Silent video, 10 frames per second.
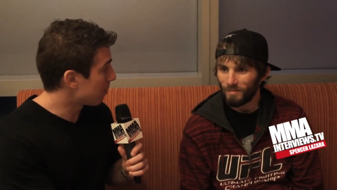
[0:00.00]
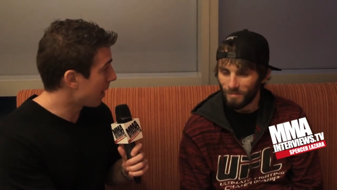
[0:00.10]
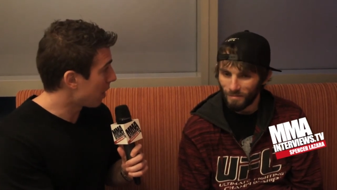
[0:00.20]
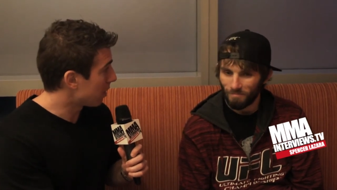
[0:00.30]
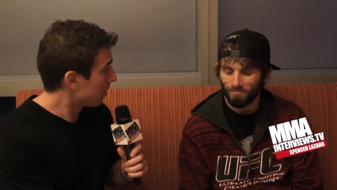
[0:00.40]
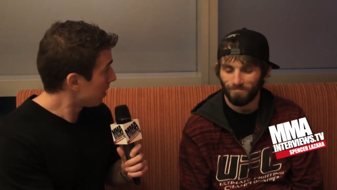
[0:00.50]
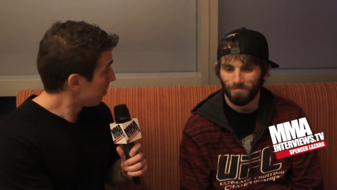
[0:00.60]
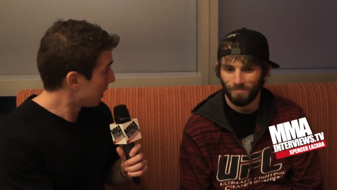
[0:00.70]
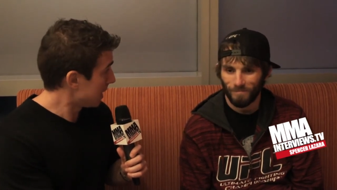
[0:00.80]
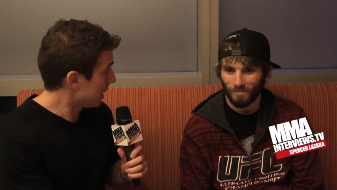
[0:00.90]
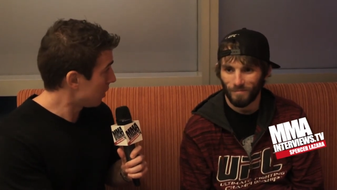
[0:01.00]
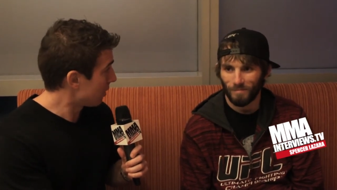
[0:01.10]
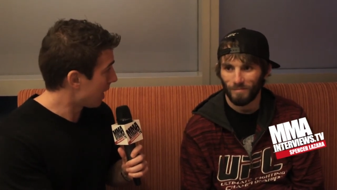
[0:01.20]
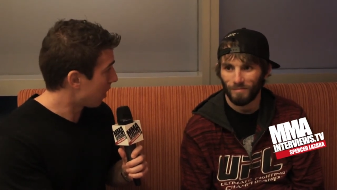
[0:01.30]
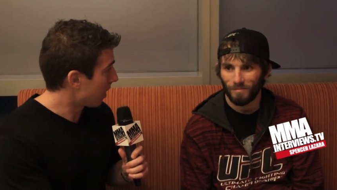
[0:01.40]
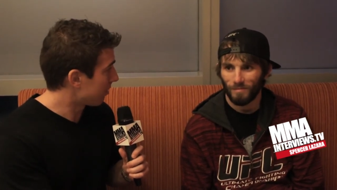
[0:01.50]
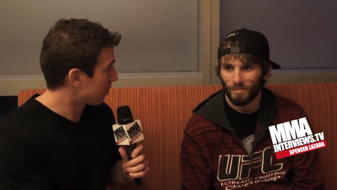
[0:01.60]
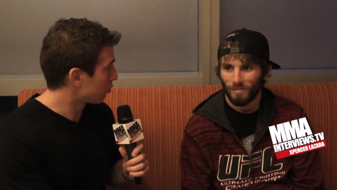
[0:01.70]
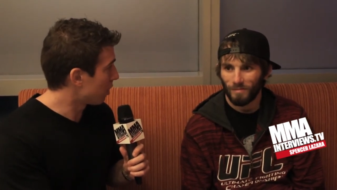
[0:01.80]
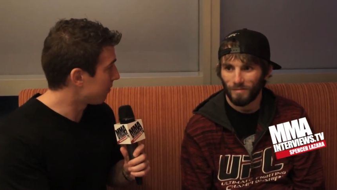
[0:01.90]
Speaker 1: about been a year now. Had
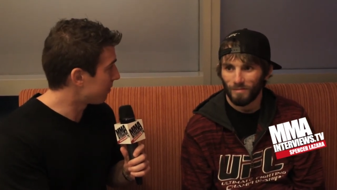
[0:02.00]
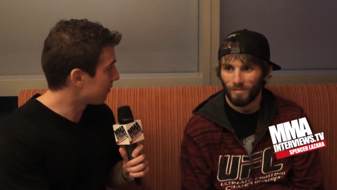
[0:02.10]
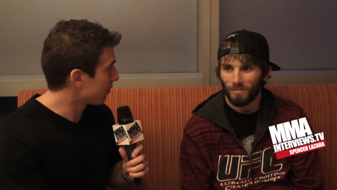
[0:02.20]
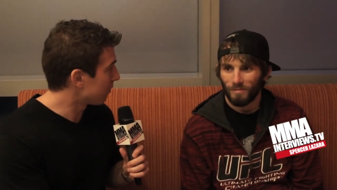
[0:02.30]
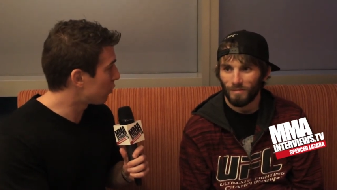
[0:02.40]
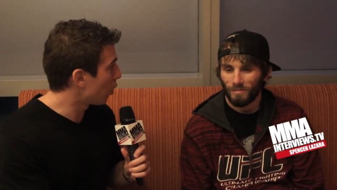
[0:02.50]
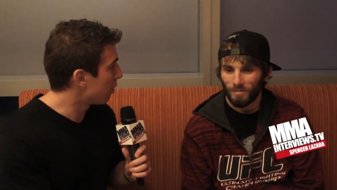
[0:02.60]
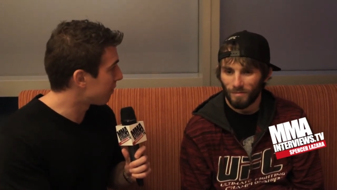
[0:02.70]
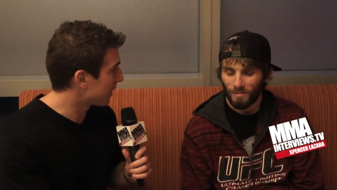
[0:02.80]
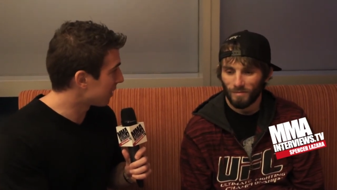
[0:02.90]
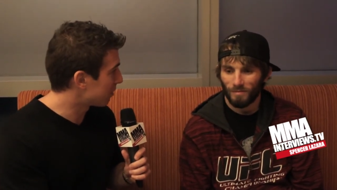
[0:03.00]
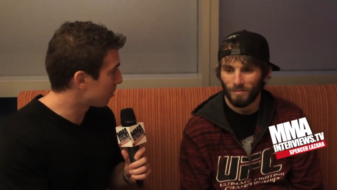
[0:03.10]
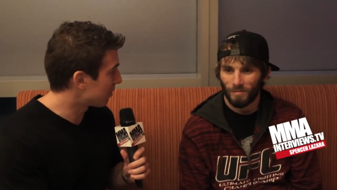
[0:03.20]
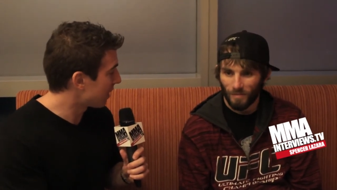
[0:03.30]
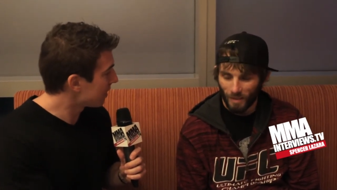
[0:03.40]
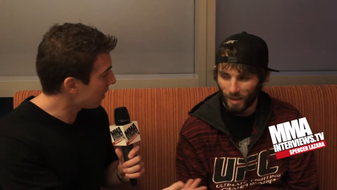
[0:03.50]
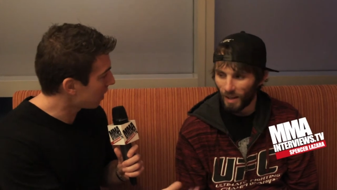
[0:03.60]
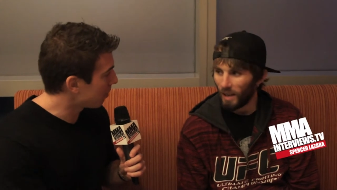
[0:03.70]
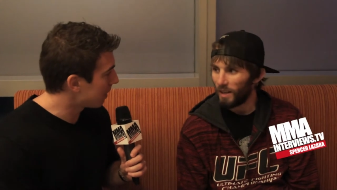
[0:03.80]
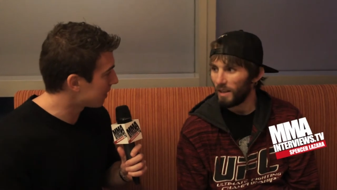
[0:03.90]
some rough, rough go of things per se.
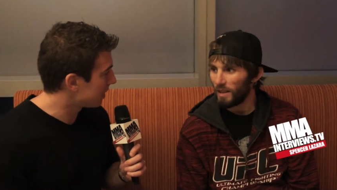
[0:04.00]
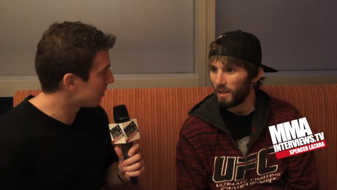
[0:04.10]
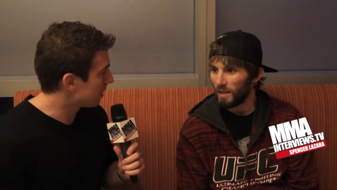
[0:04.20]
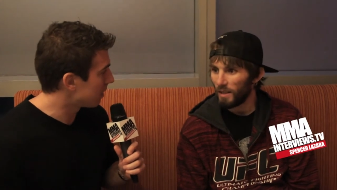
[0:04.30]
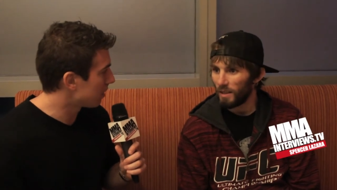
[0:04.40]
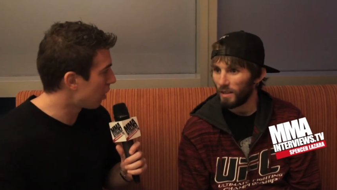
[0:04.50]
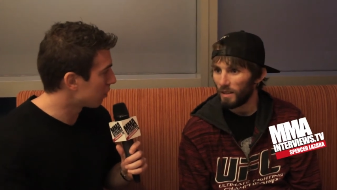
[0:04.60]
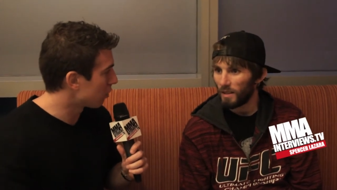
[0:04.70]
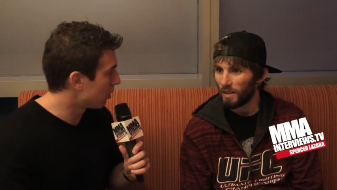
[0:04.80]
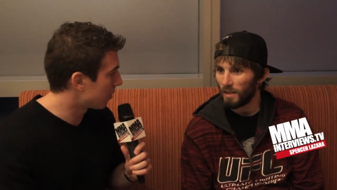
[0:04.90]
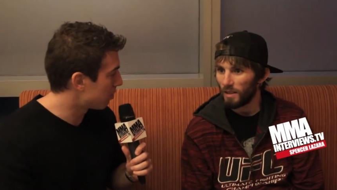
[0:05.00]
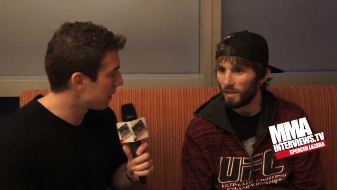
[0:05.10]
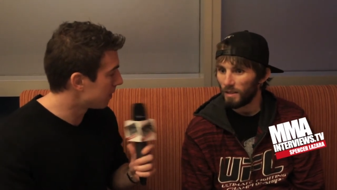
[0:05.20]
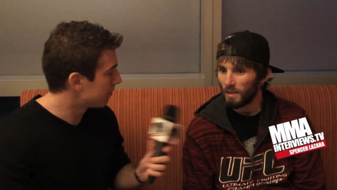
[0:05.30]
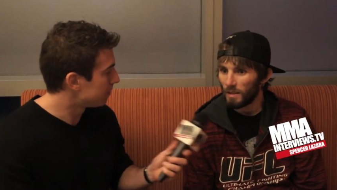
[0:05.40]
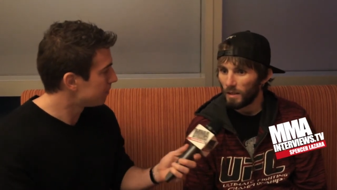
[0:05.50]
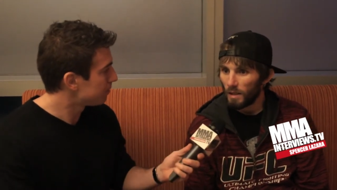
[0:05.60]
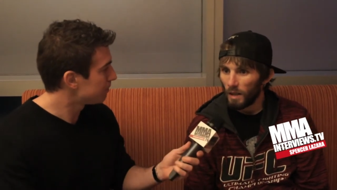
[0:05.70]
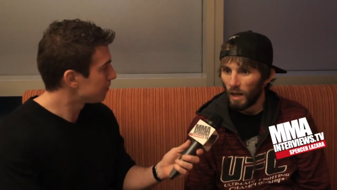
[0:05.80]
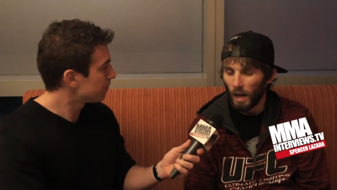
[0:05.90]
Talk about the the long road it's been.
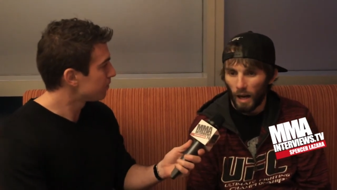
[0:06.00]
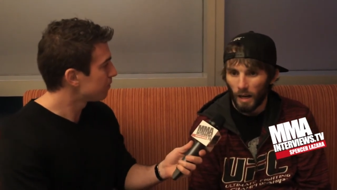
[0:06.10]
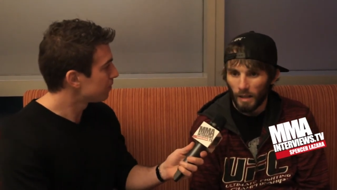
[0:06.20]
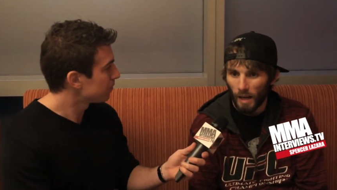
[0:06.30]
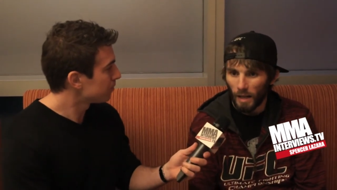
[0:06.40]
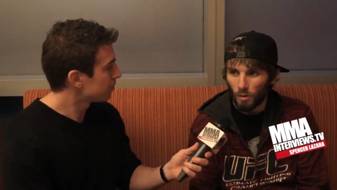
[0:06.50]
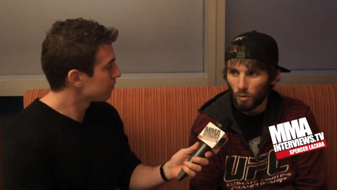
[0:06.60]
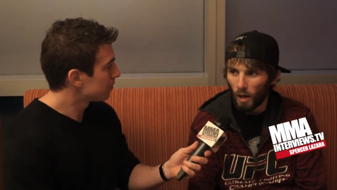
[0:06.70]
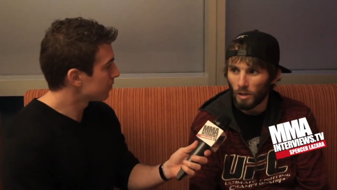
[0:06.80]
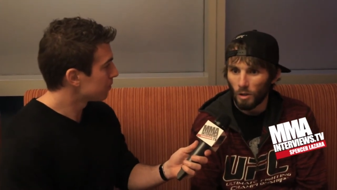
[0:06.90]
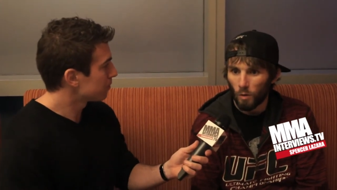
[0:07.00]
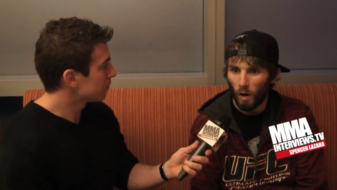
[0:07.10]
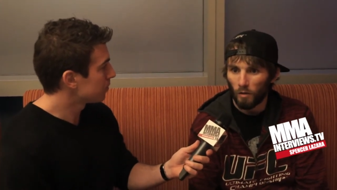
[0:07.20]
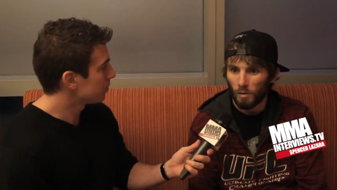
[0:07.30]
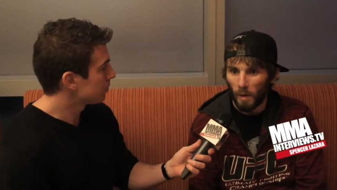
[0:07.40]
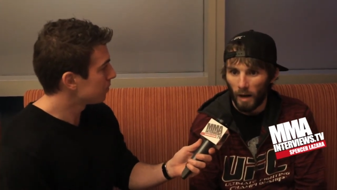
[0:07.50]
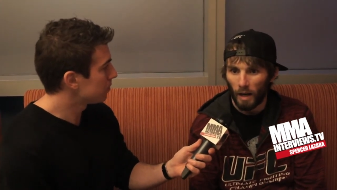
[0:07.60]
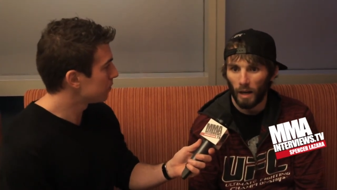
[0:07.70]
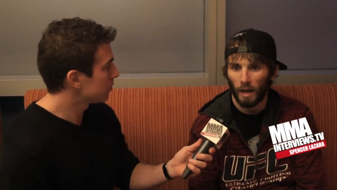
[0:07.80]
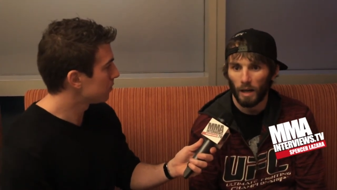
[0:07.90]
Speaker 2: Uh, yeah, 2012 has been
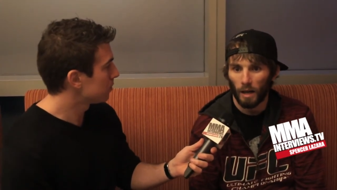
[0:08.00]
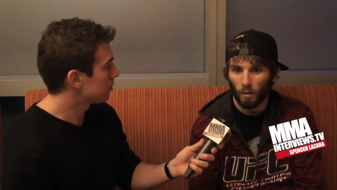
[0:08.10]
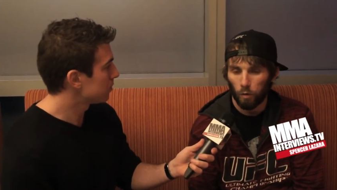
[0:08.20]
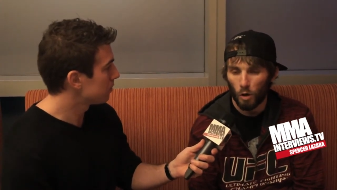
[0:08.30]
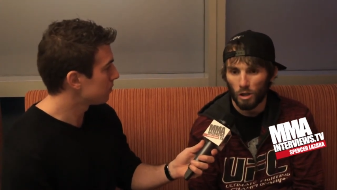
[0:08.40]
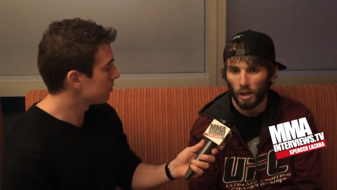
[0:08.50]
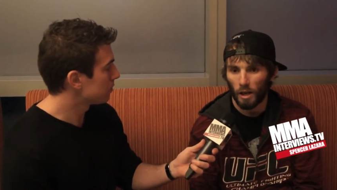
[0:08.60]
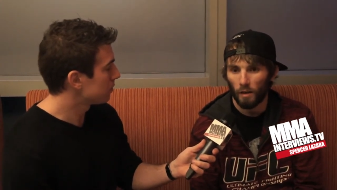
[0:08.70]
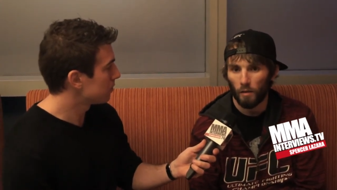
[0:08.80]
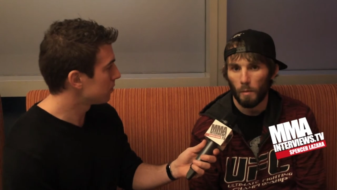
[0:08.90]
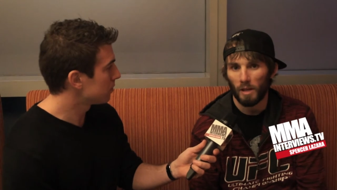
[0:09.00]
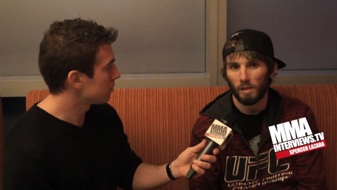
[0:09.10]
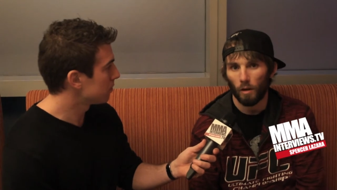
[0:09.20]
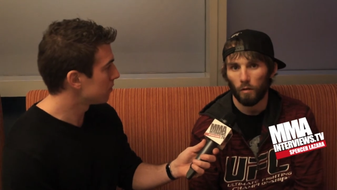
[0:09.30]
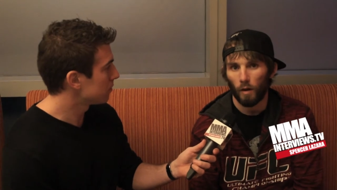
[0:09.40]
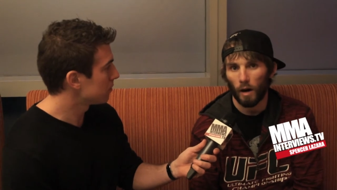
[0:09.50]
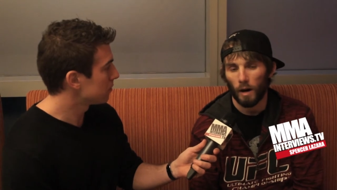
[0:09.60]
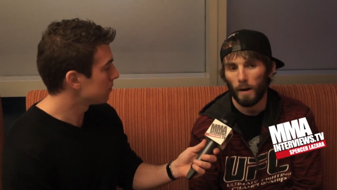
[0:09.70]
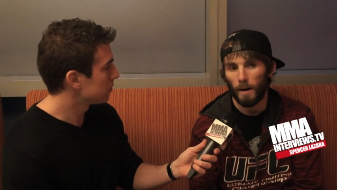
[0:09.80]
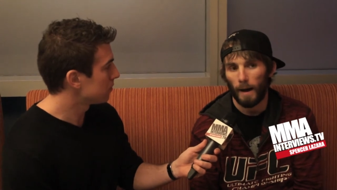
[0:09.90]
an unfortunate year for me so
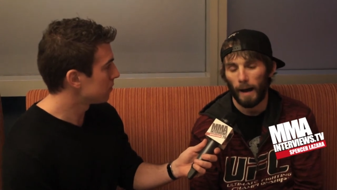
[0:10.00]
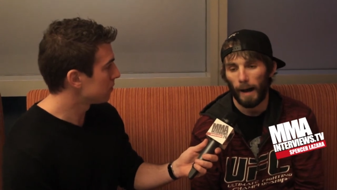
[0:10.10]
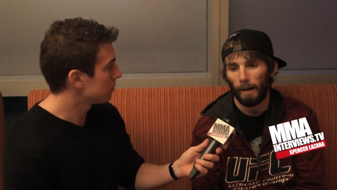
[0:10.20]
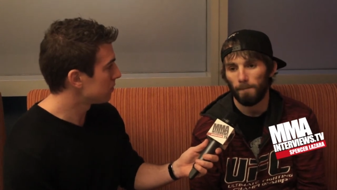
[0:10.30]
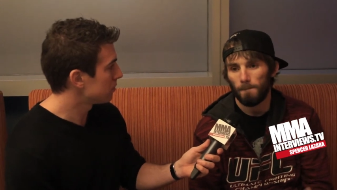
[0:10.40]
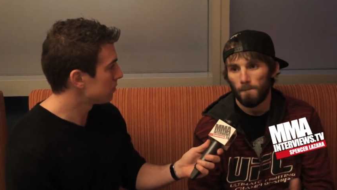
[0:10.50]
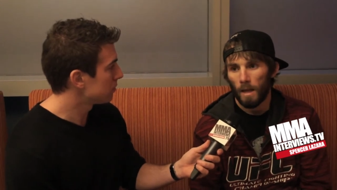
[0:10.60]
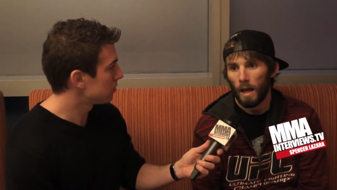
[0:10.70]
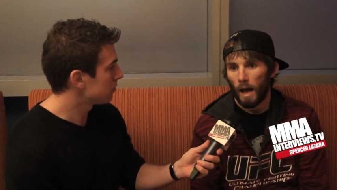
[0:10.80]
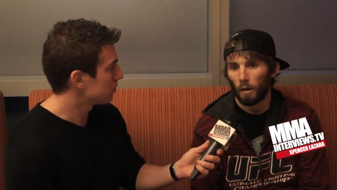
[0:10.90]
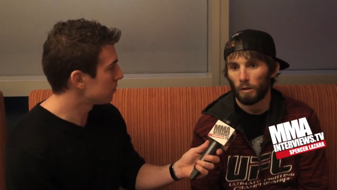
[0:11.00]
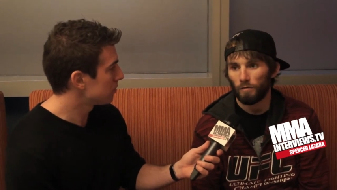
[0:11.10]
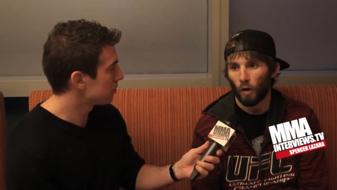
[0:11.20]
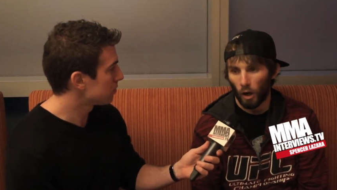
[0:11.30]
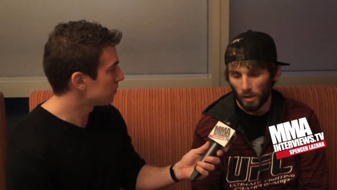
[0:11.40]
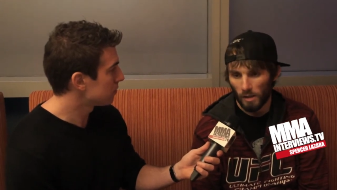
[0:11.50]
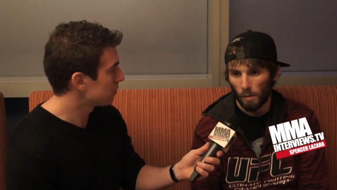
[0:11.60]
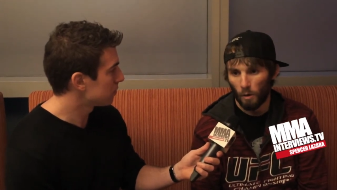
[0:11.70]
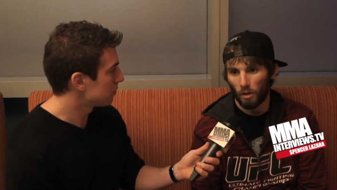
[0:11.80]
far. Uh, fought December